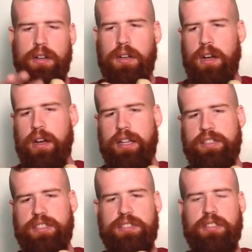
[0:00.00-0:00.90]

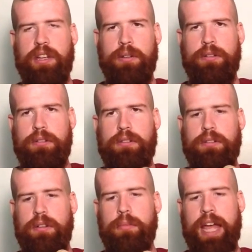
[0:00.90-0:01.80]
It's
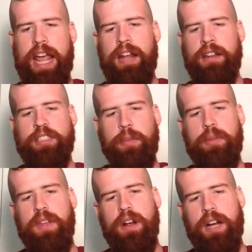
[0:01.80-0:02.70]
my hand is about
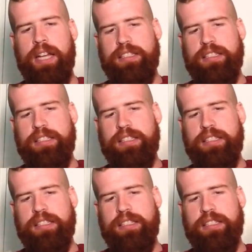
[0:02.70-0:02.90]
there in 8